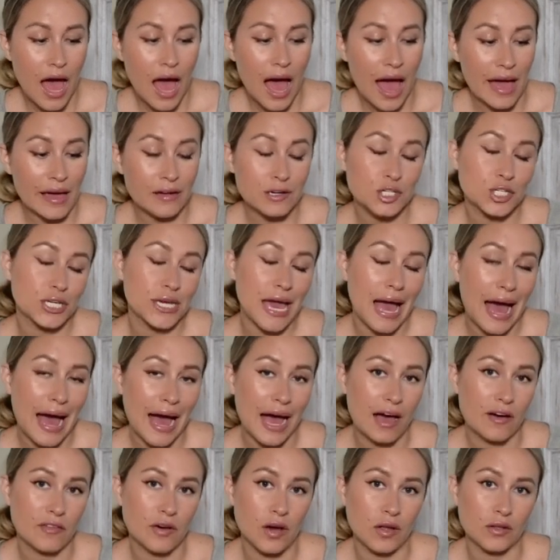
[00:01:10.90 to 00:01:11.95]
I actually
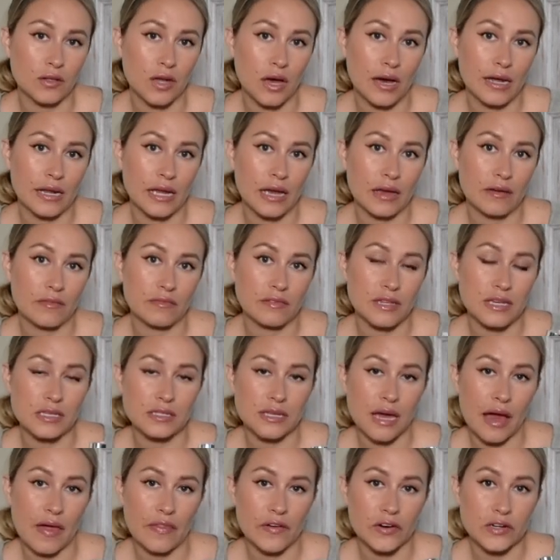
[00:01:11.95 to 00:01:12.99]
have a lot of these
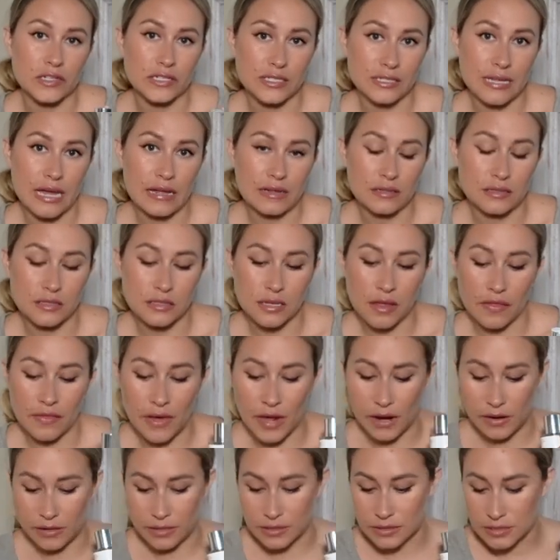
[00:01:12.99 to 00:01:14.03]
other scents
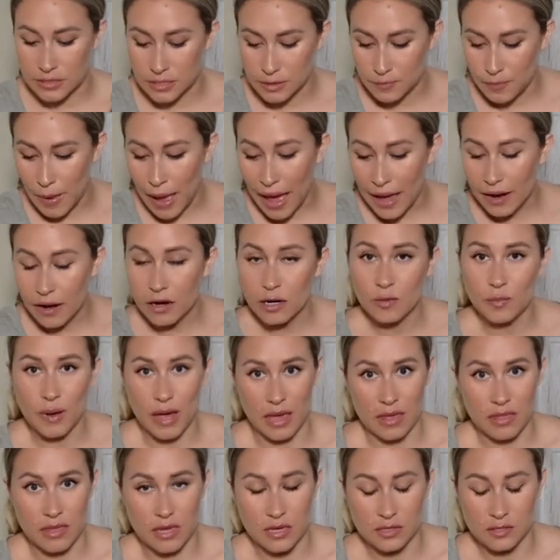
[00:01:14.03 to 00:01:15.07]
that are inspired
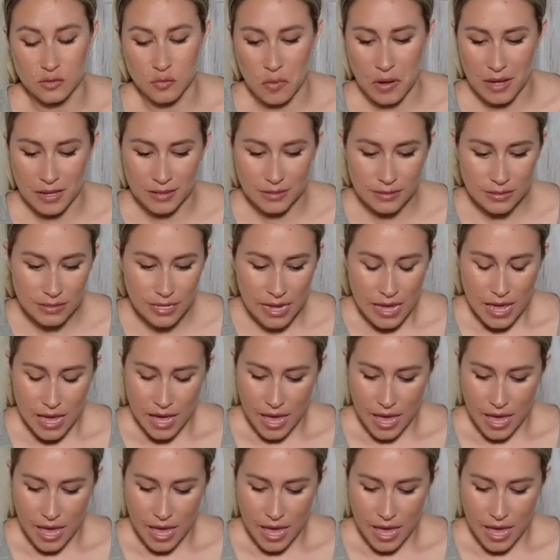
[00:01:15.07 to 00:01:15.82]
by these ones,